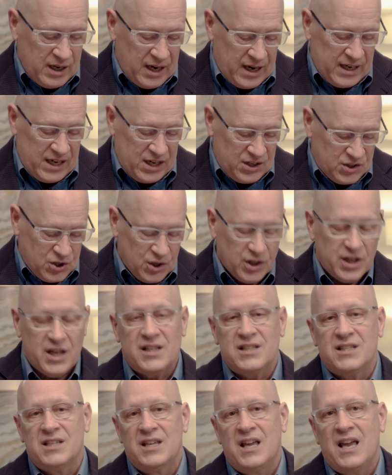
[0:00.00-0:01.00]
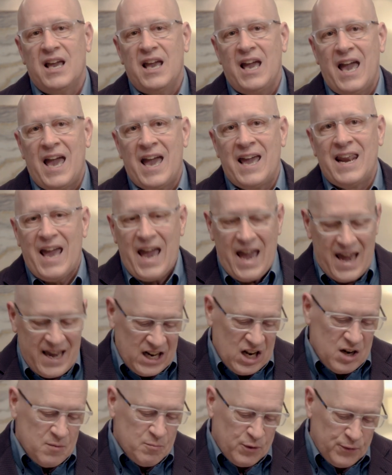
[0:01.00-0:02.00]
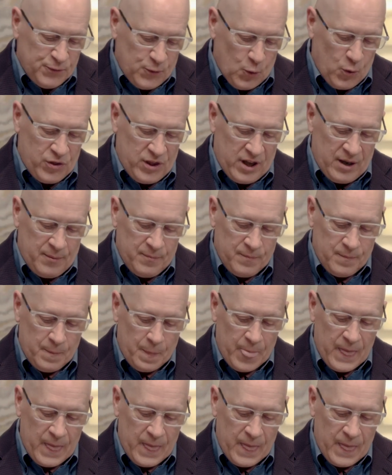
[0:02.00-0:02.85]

and he took it and ate it before them.